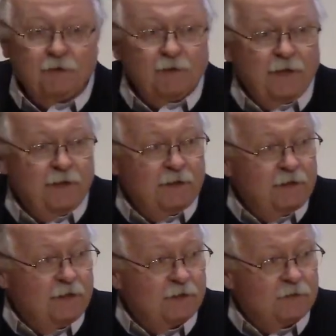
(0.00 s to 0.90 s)

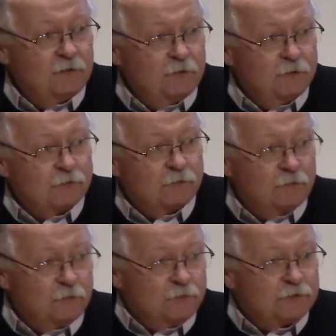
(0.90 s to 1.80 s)
delighted to
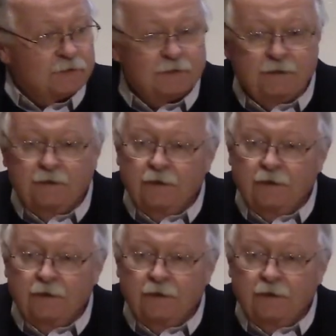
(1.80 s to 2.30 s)
introduce